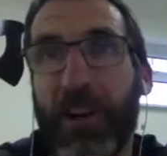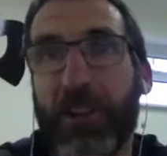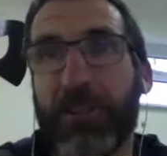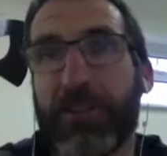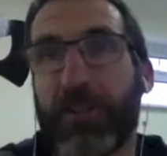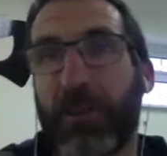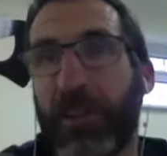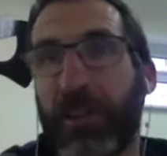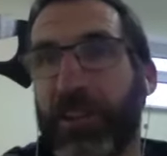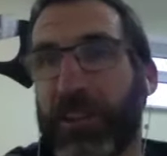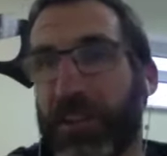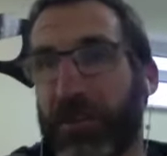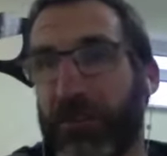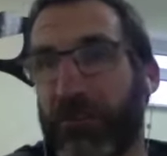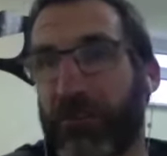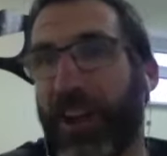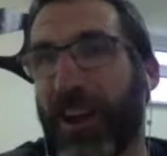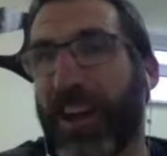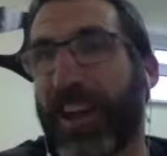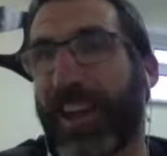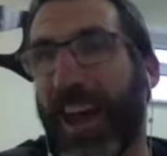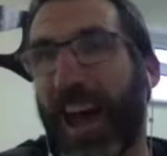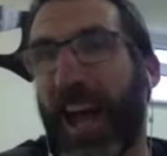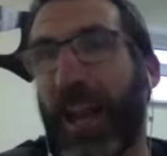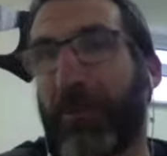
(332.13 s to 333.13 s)
So there's a
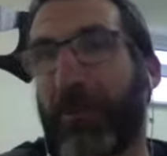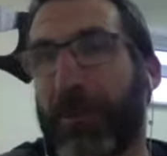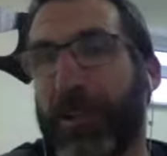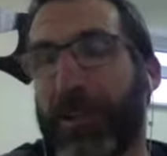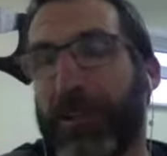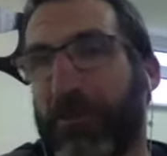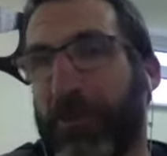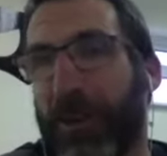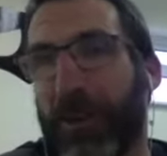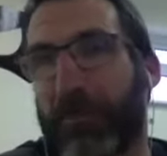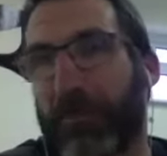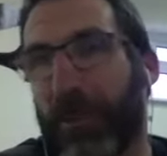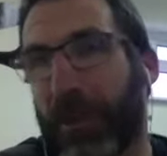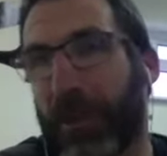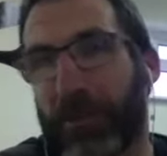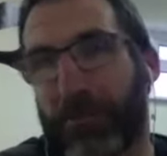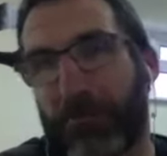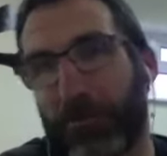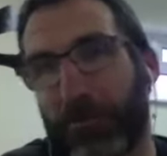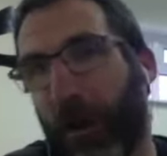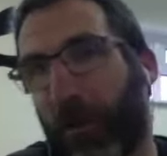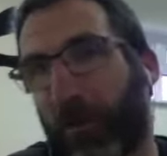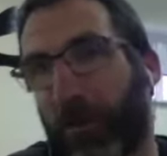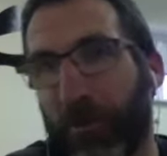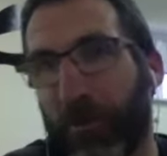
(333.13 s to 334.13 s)
shrink element to it because
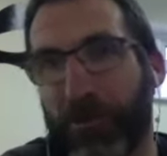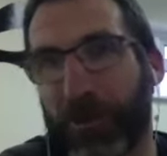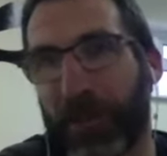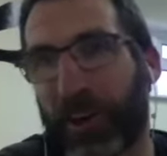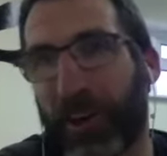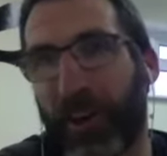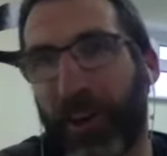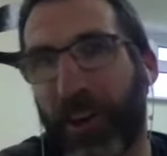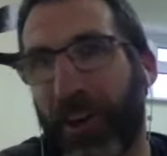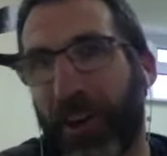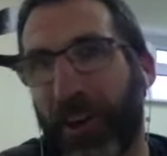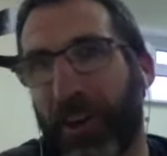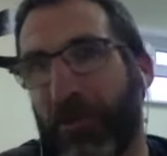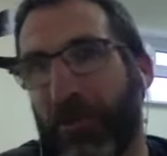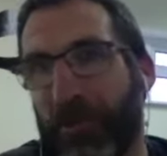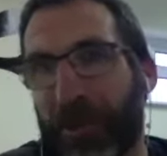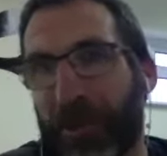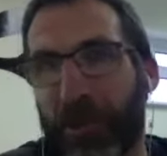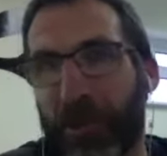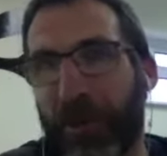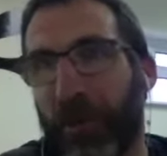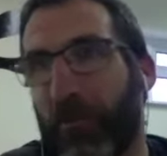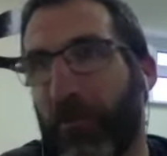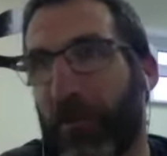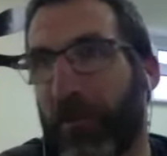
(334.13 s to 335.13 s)
problems occur and we
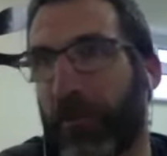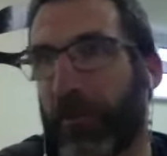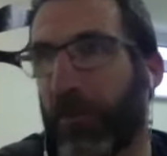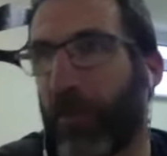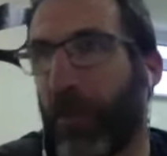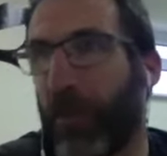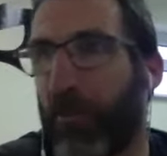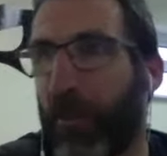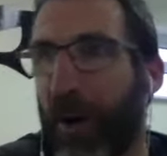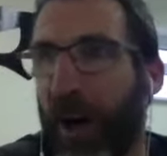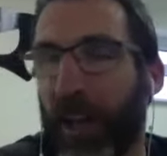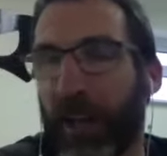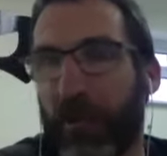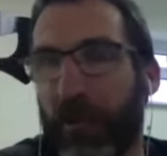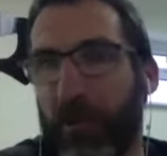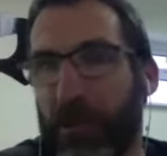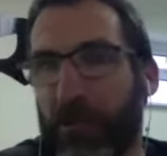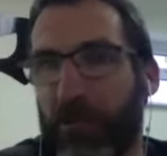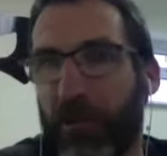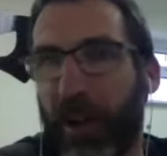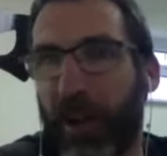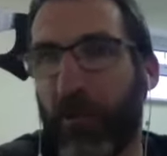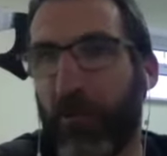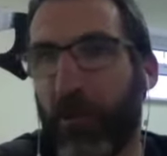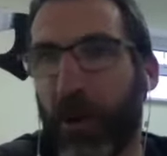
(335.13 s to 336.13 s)
don't perform well and we
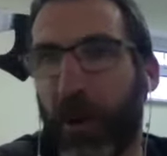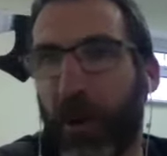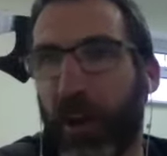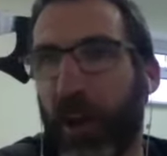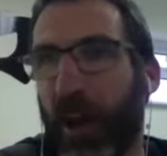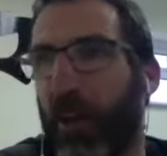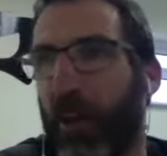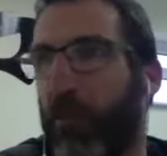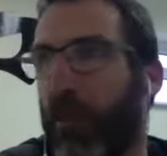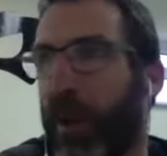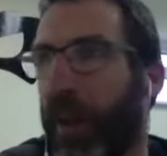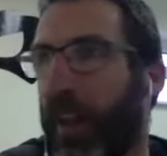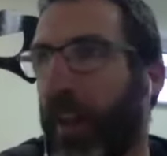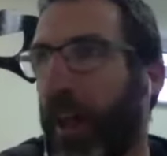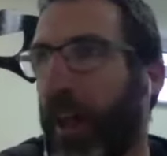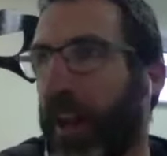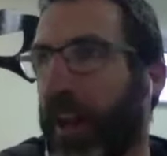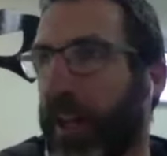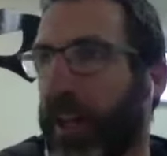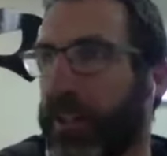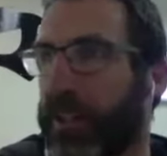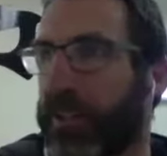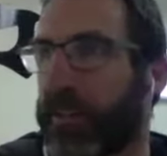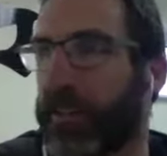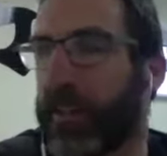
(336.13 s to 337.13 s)
try and work out why that
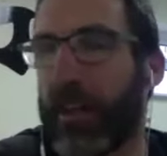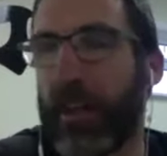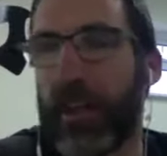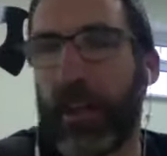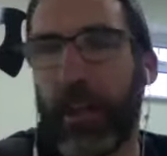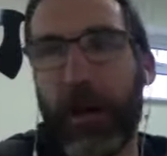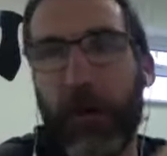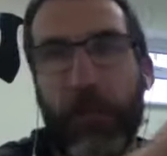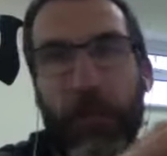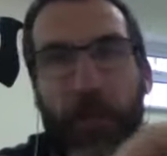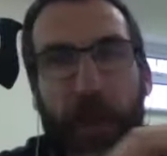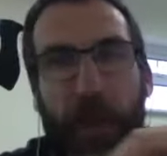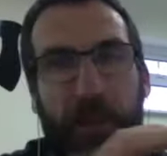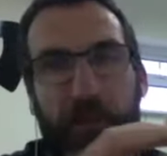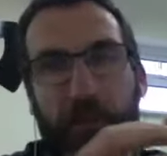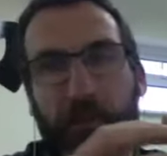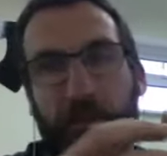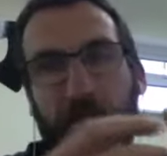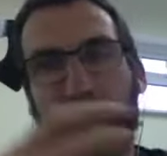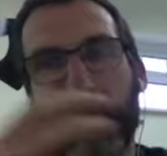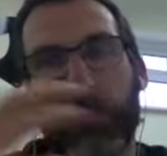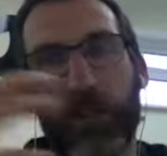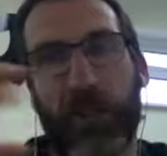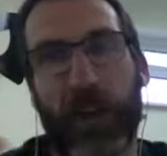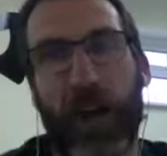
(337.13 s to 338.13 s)
is. But there's
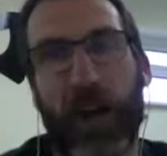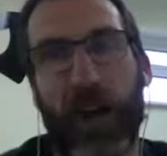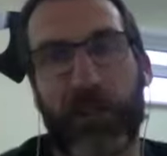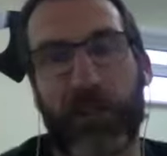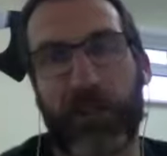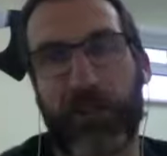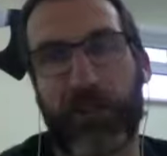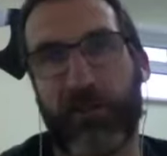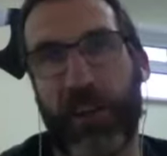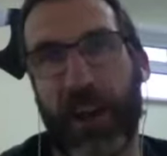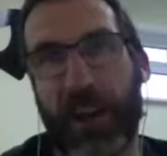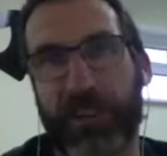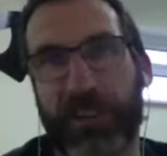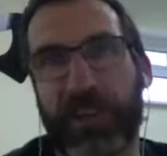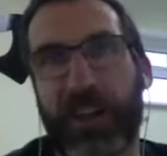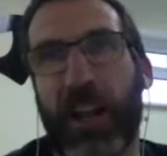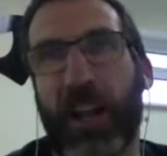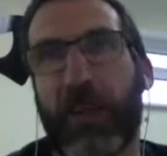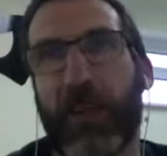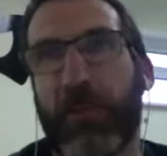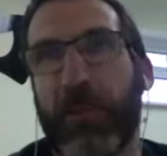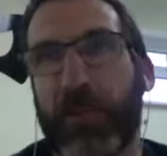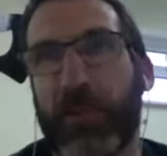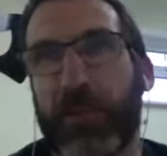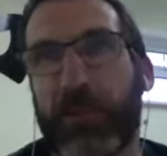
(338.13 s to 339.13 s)
also a large stretch
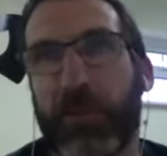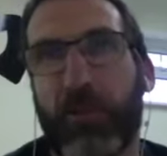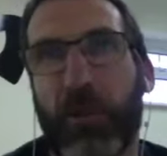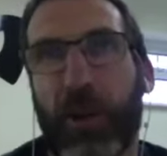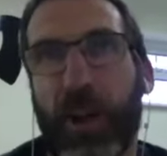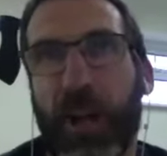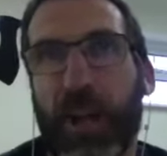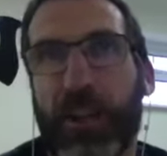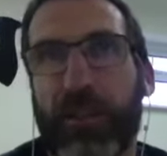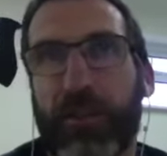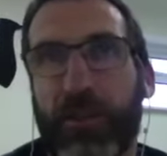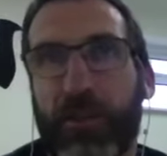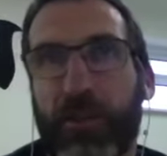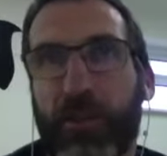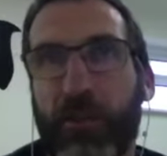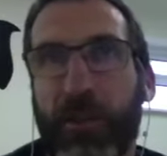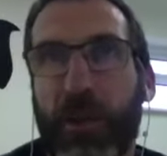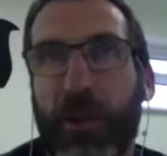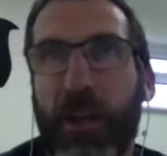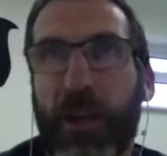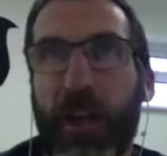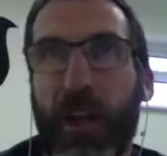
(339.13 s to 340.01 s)
element to what I do.